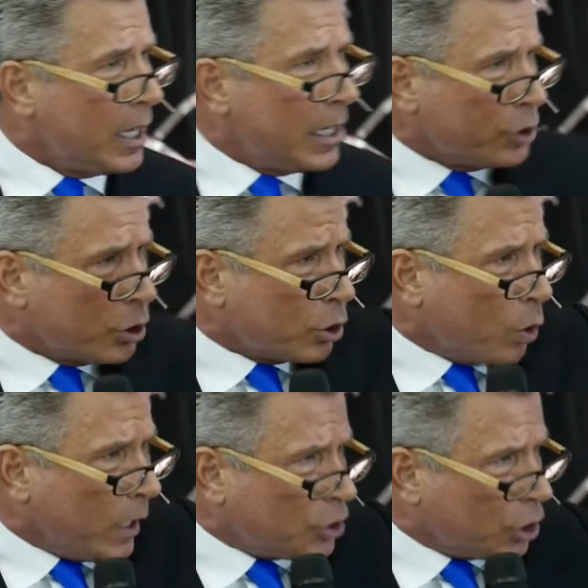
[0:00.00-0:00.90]
and you're
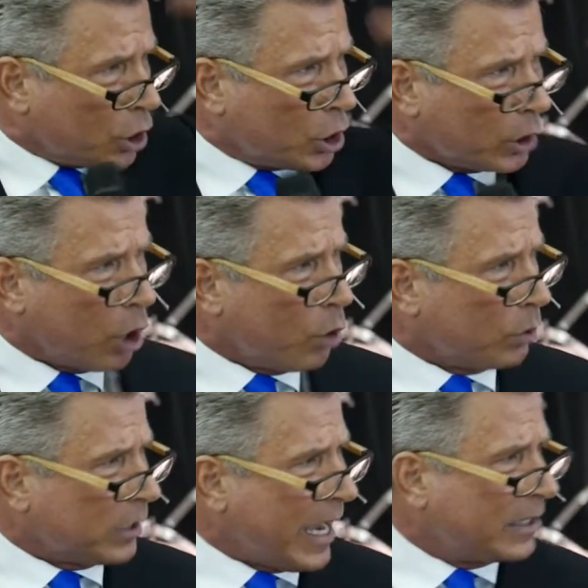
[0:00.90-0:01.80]
going to glow
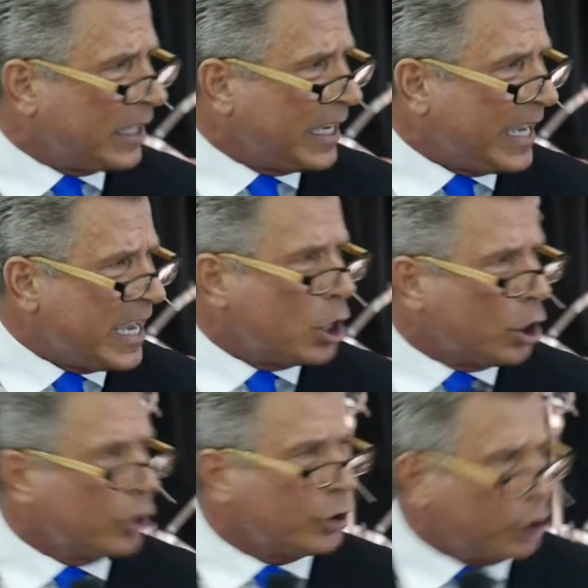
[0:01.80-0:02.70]
like the
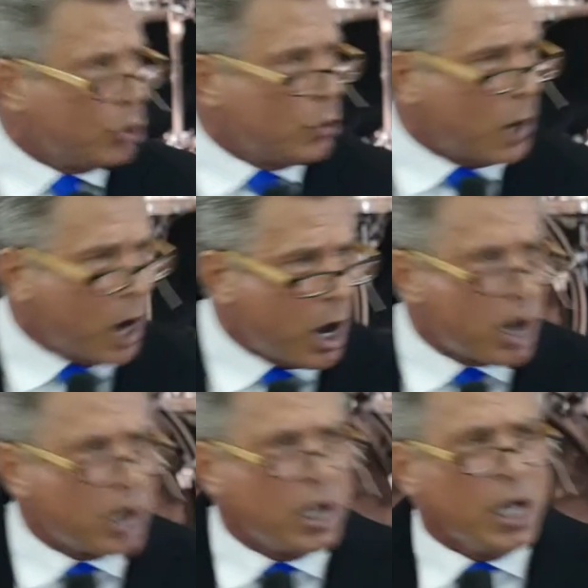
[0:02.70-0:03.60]
eagle you
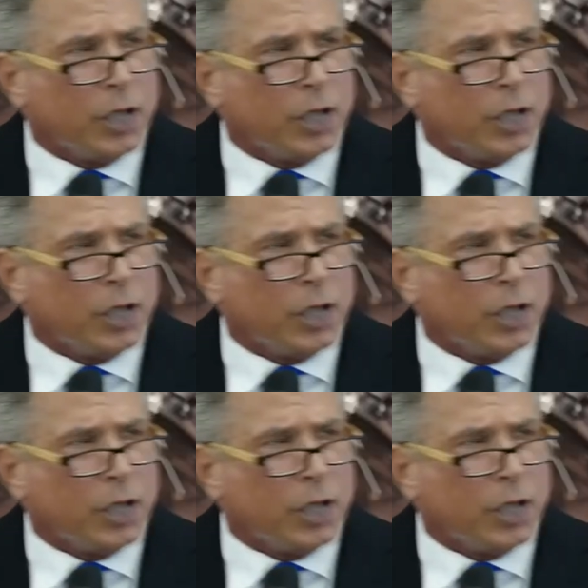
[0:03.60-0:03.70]
are.